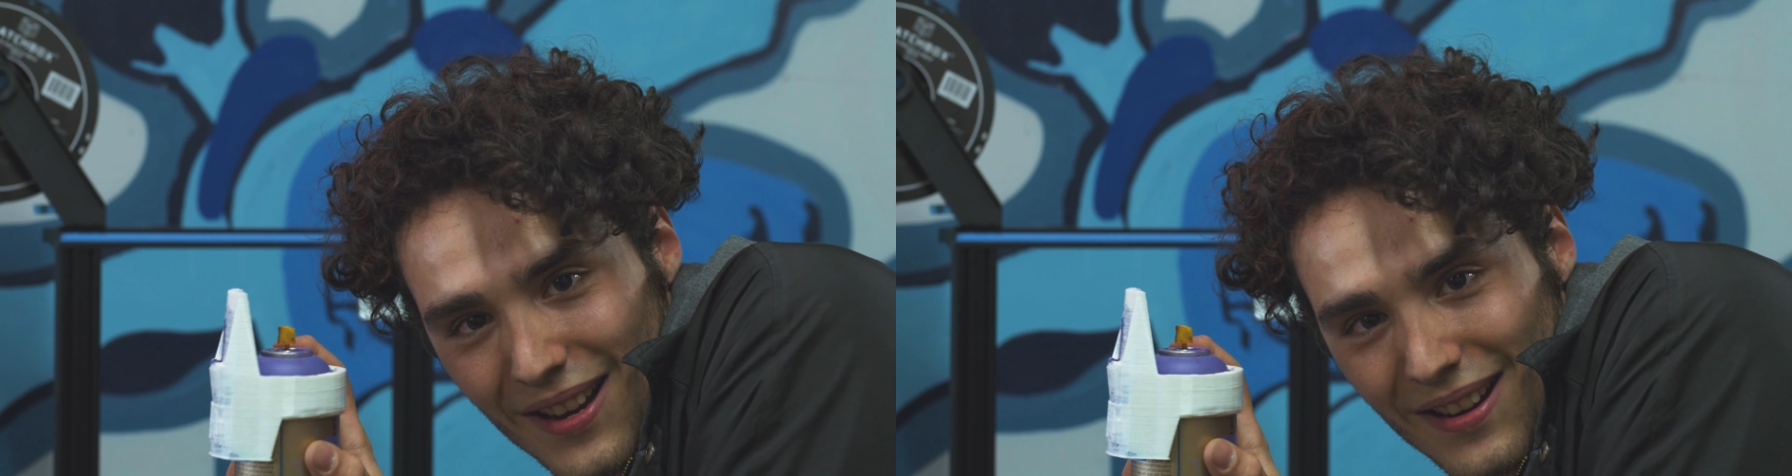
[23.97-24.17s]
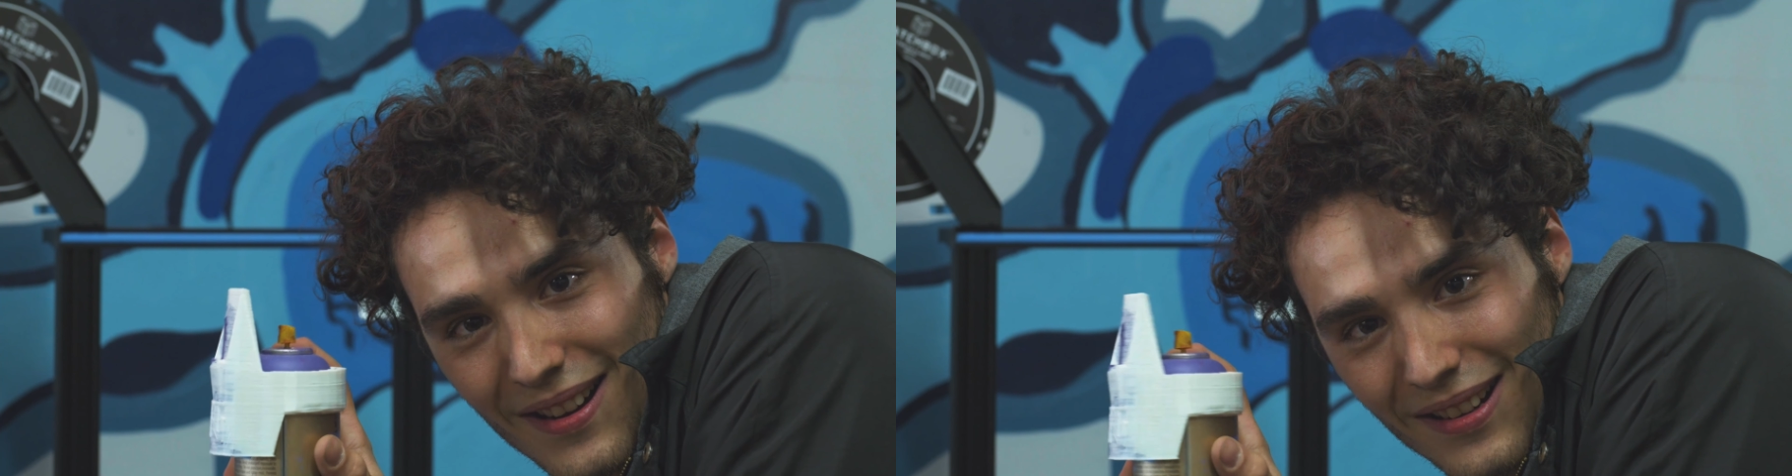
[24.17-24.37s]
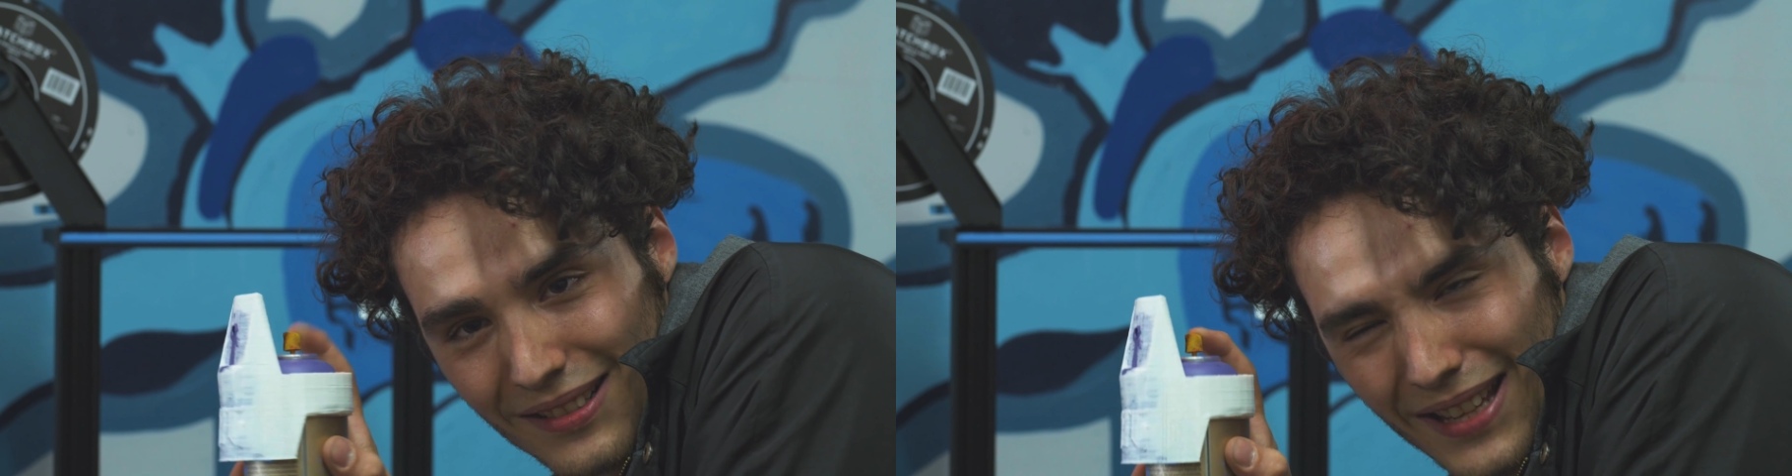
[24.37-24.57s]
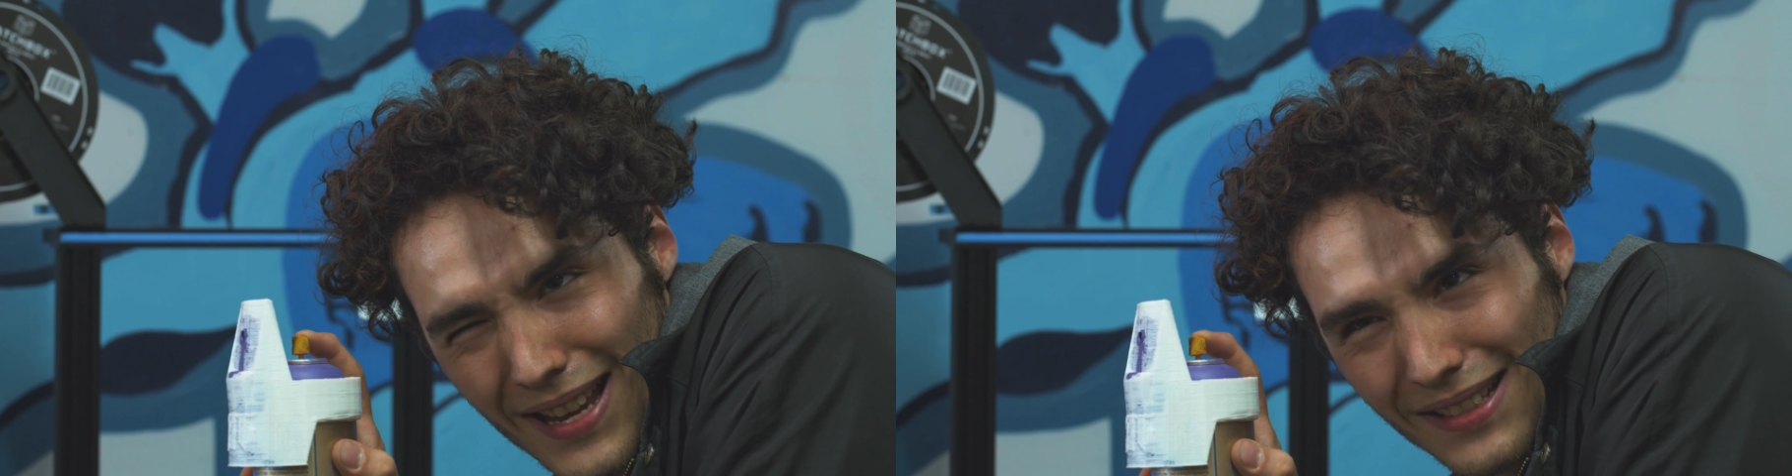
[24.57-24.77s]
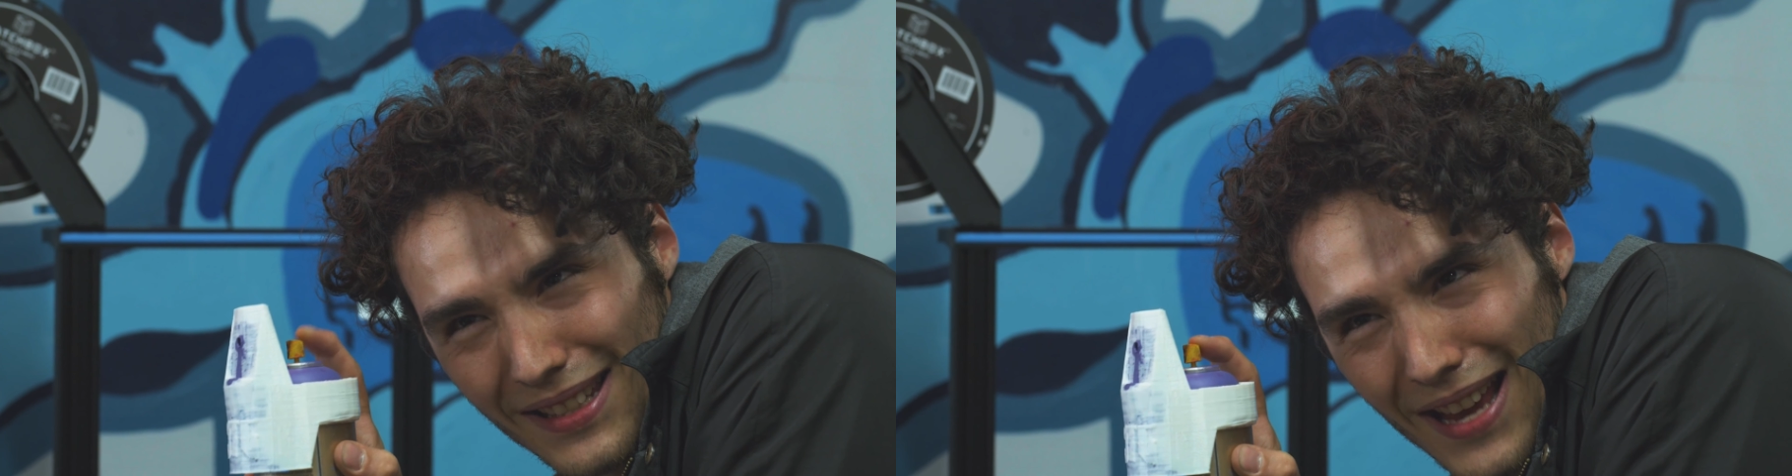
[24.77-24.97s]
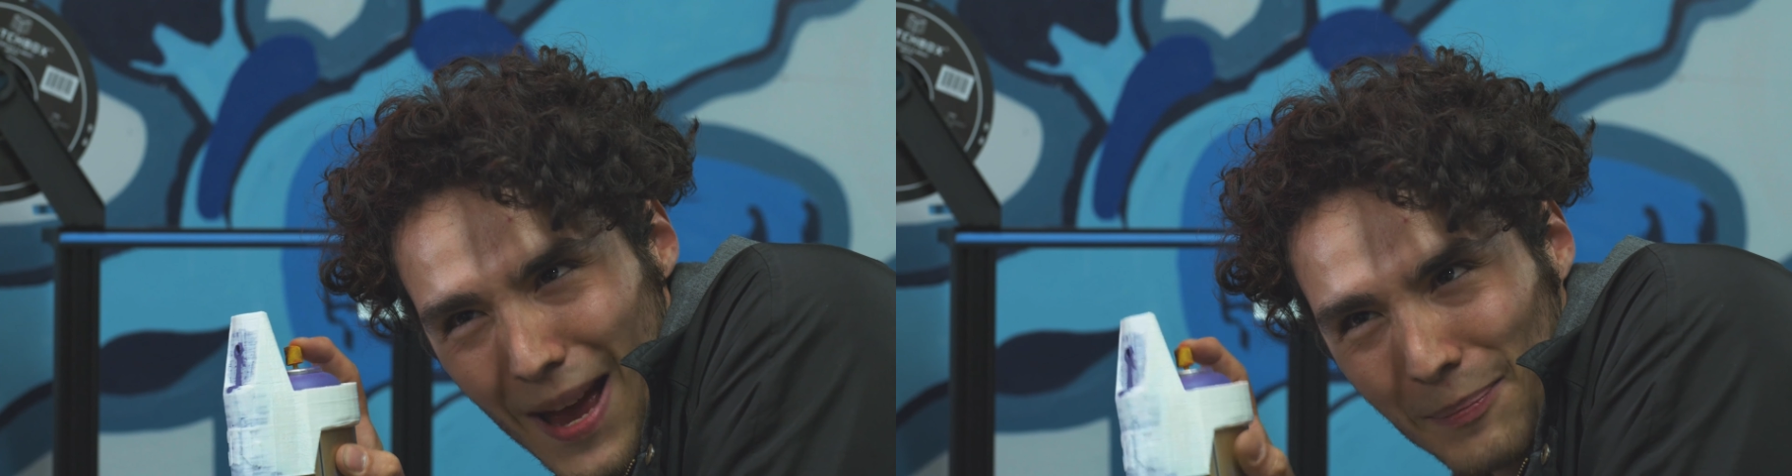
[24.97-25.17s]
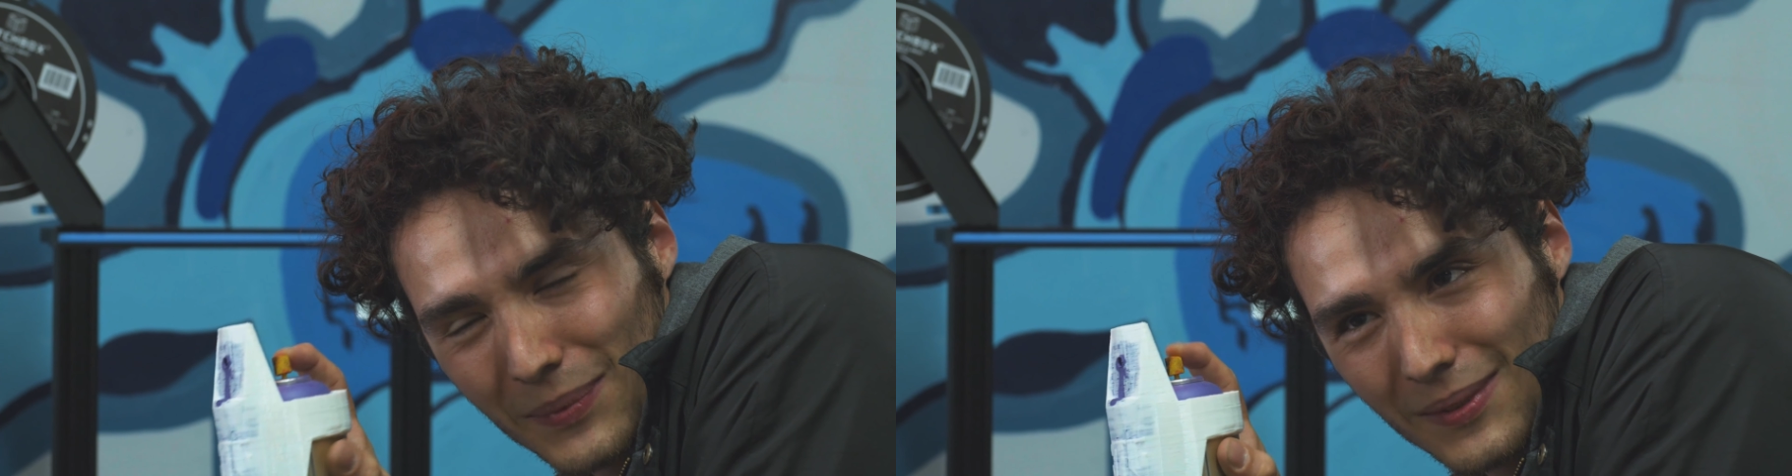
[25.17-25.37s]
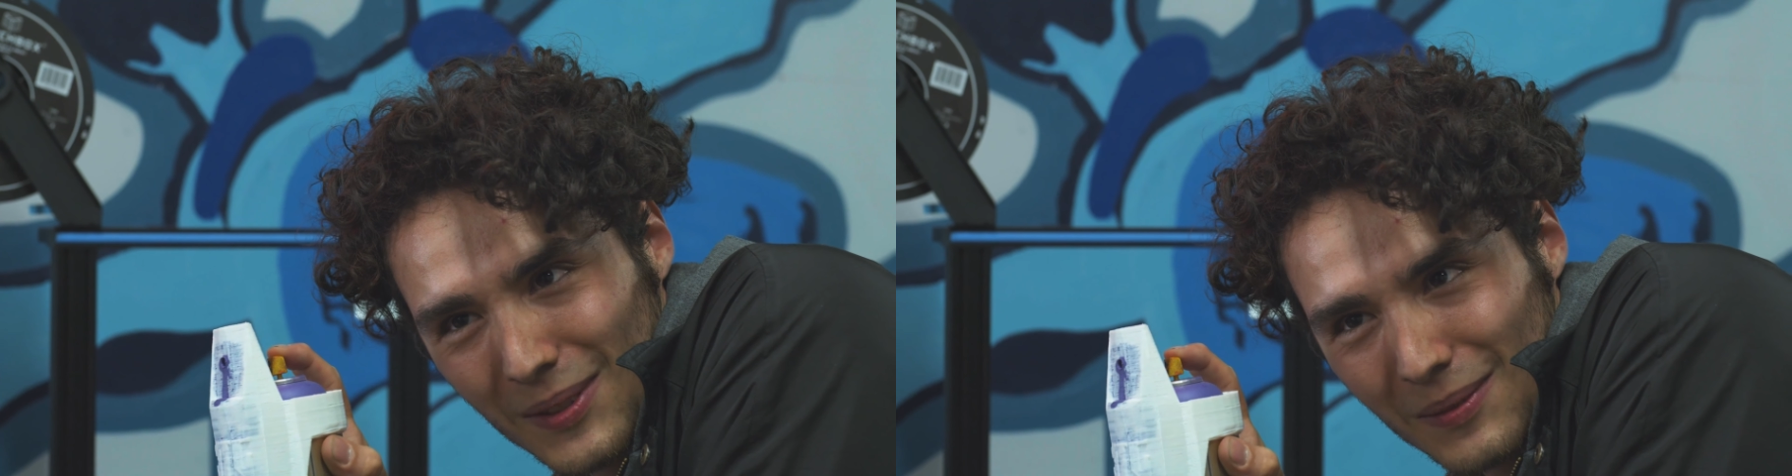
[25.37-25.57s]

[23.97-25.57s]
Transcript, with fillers: Tiger can cap,